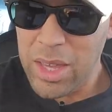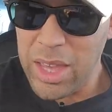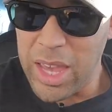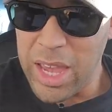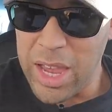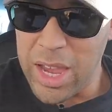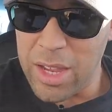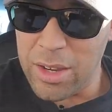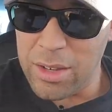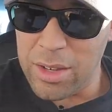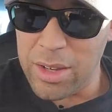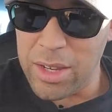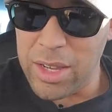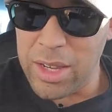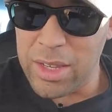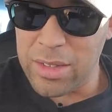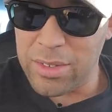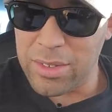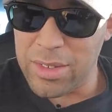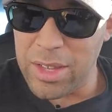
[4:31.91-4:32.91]
And
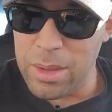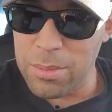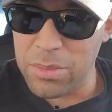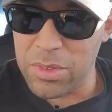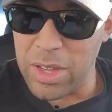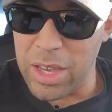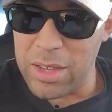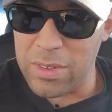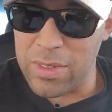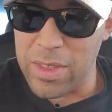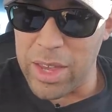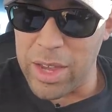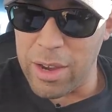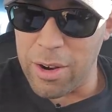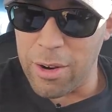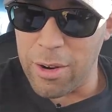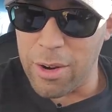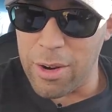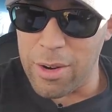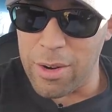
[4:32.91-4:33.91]
it seems like they
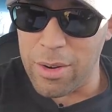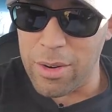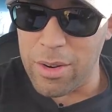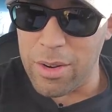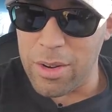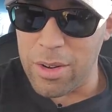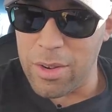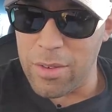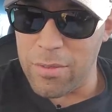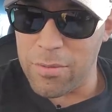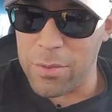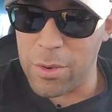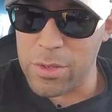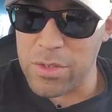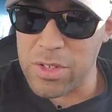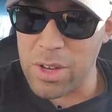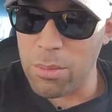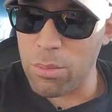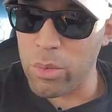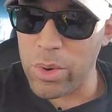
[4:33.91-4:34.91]
are, for
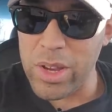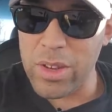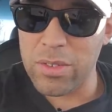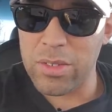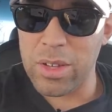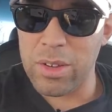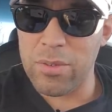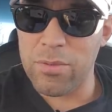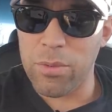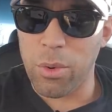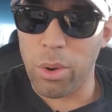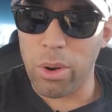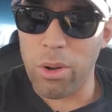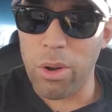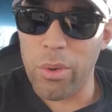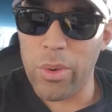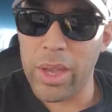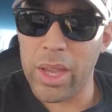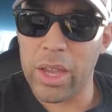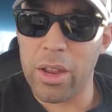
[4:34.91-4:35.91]
some reason,
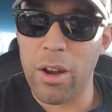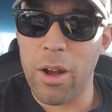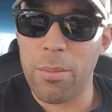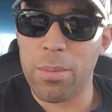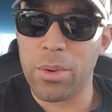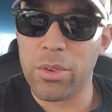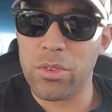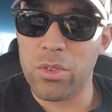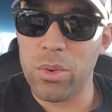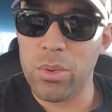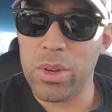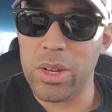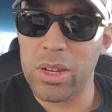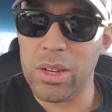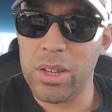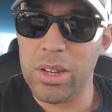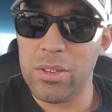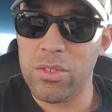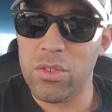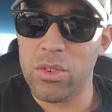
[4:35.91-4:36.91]
foregoing an
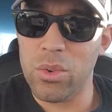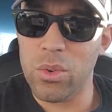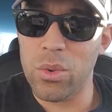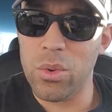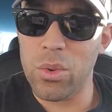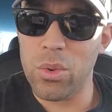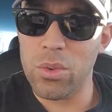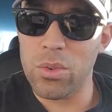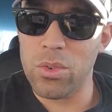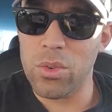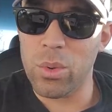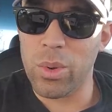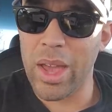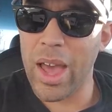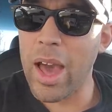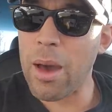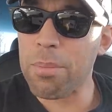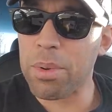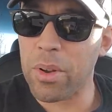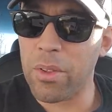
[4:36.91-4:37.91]
opportunity to, to
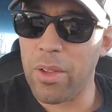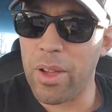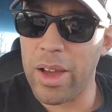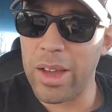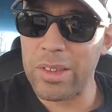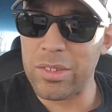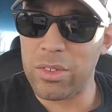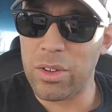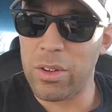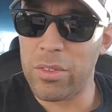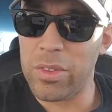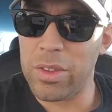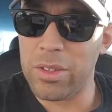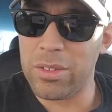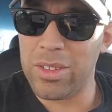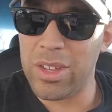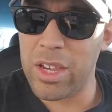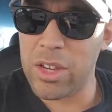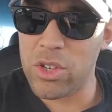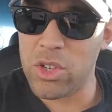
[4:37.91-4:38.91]
capitalize on
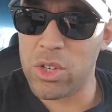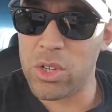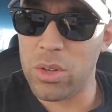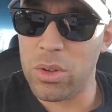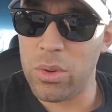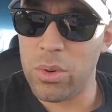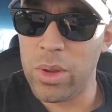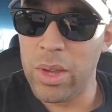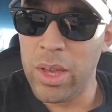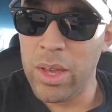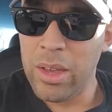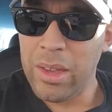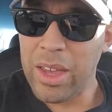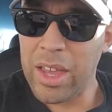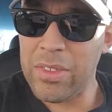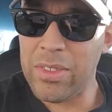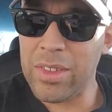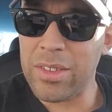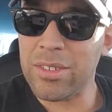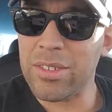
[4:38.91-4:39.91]
this issue.
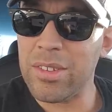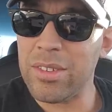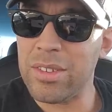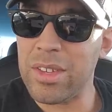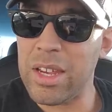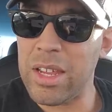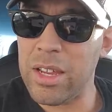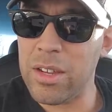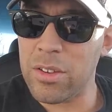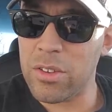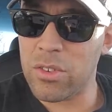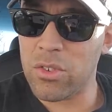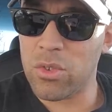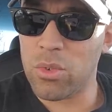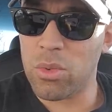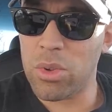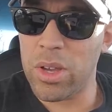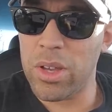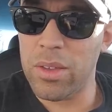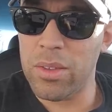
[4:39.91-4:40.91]
And this is an
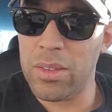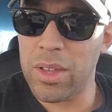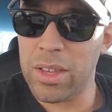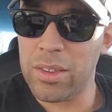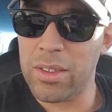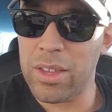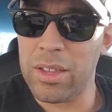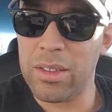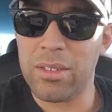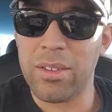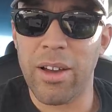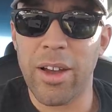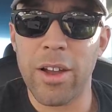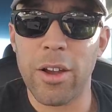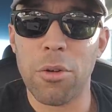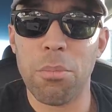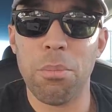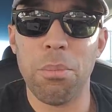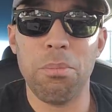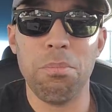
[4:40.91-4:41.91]
industry, like the
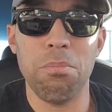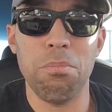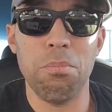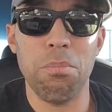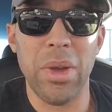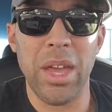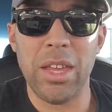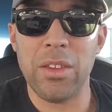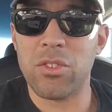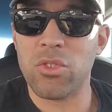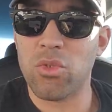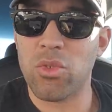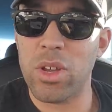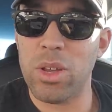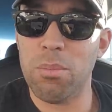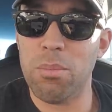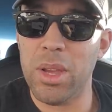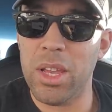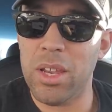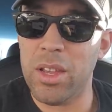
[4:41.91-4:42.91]
entire
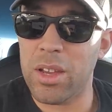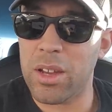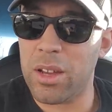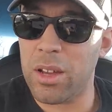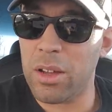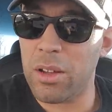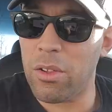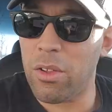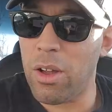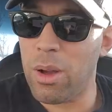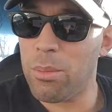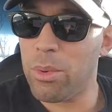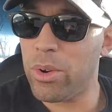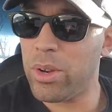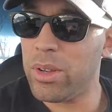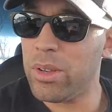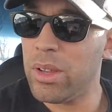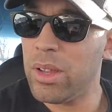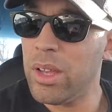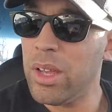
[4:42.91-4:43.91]
mainstream media
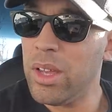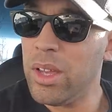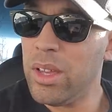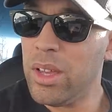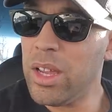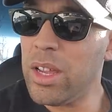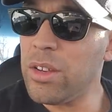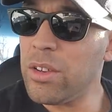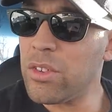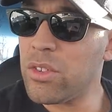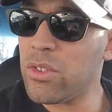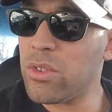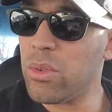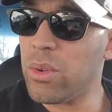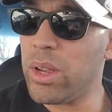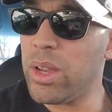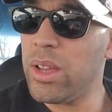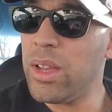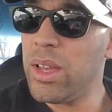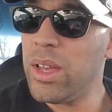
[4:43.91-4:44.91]
conglomerate
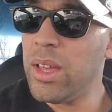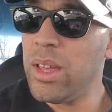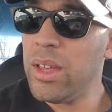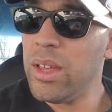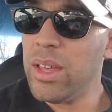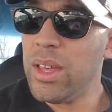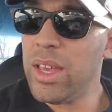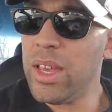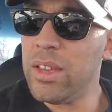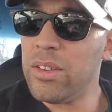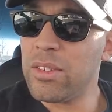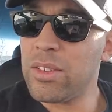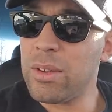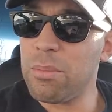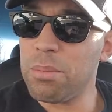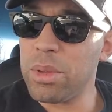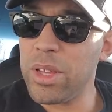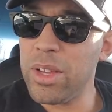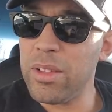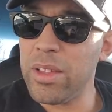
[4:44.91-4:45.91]
industry is
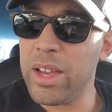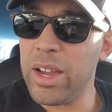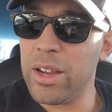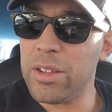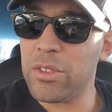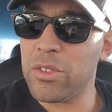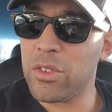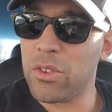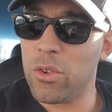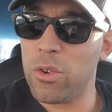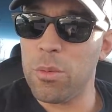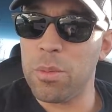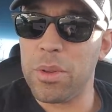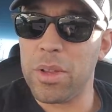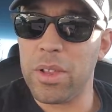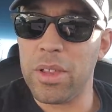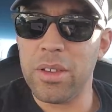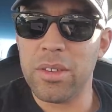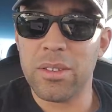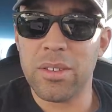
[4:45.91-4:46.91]
completely
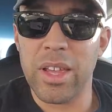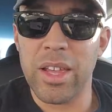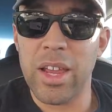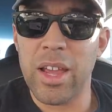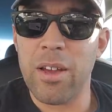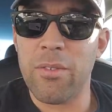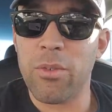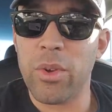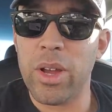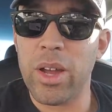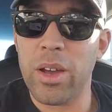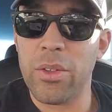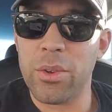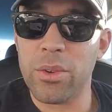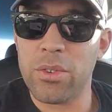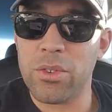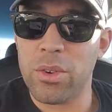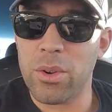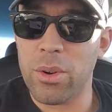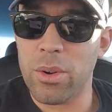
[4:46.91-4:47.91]
unscrupulous at every
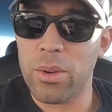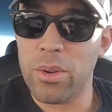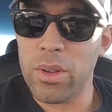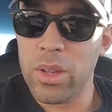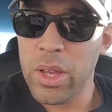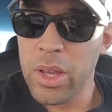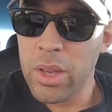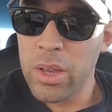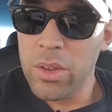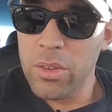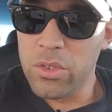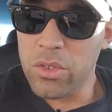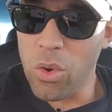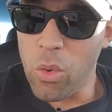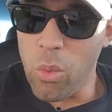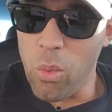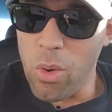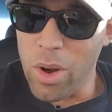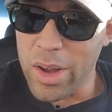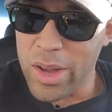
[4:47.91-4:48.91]
other turn. So
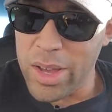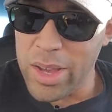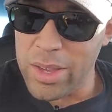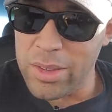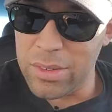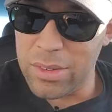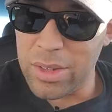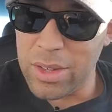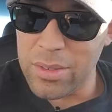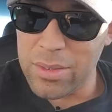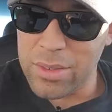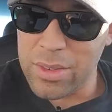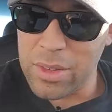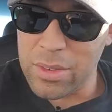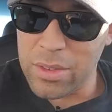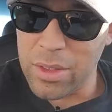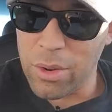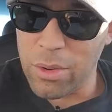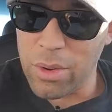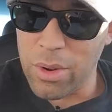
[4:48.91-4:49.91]
why is it
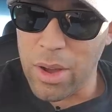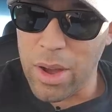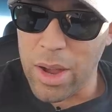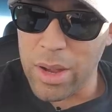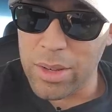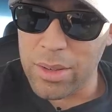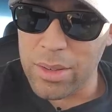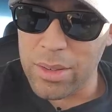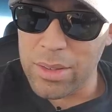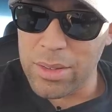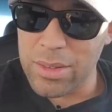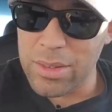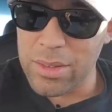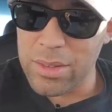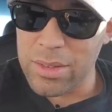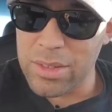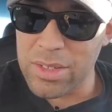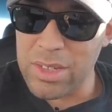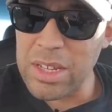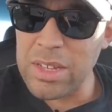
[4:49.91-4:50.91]
that they're not
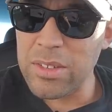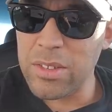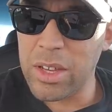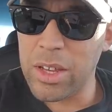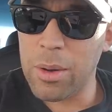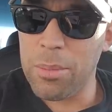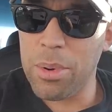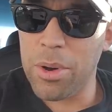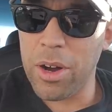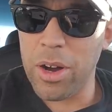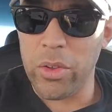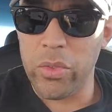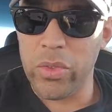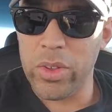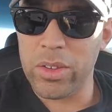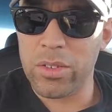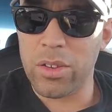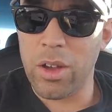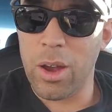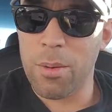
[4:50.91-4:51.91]
seizing upon
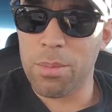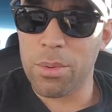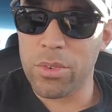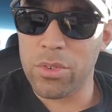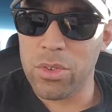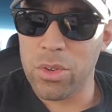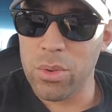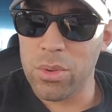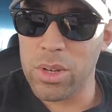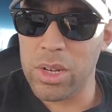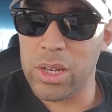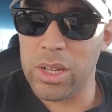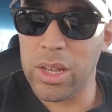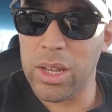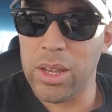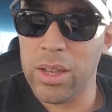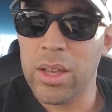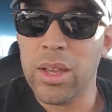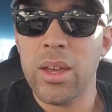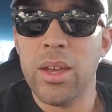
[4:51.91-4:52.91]
this
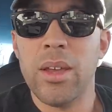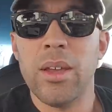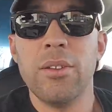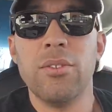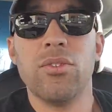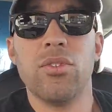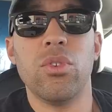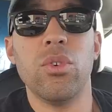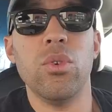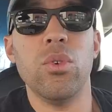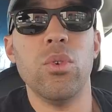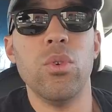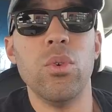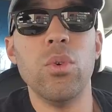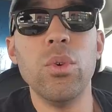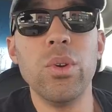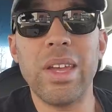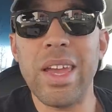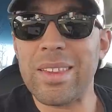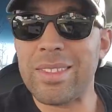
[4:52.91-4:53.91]
opportunity
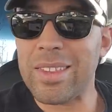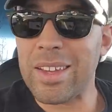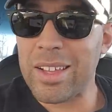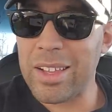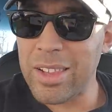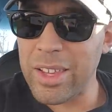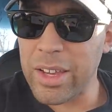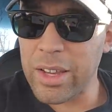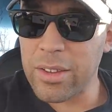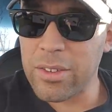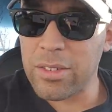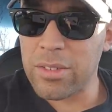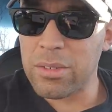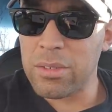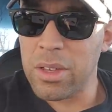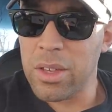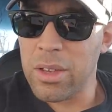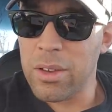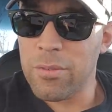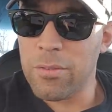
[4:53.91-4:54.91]
to get the
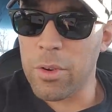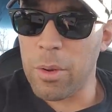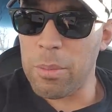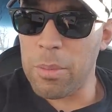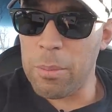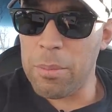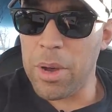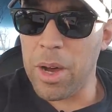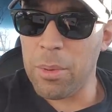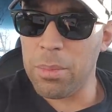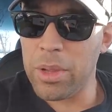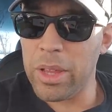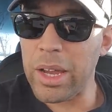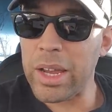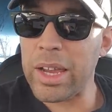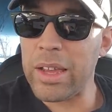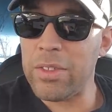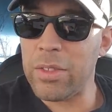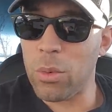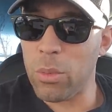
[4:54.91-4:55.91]
clicks from the
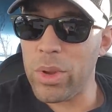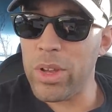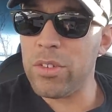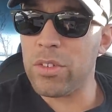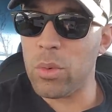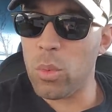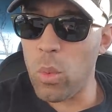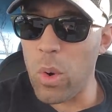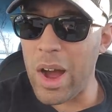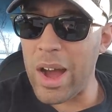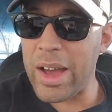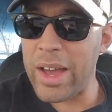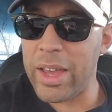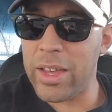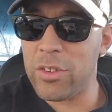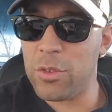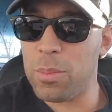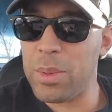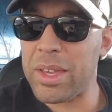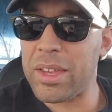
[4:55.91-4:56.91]
public. And the reason why
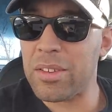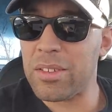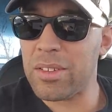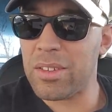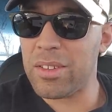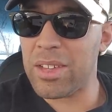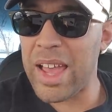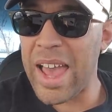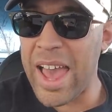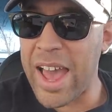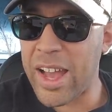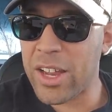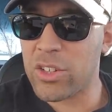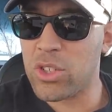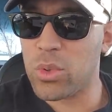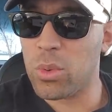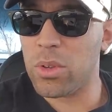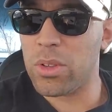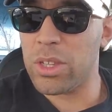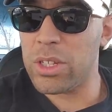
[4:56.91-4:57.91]
is because it's an
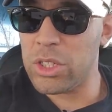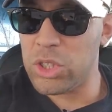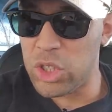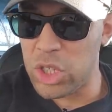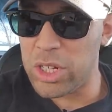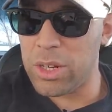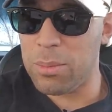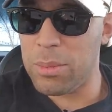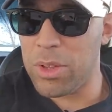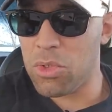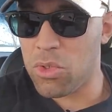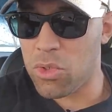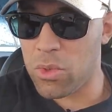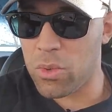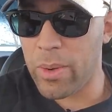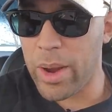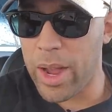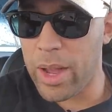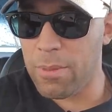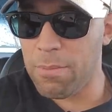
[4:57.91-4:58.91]
actual legitimate
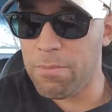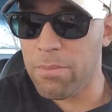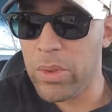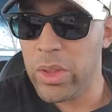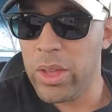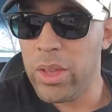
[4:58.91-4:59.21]
threat.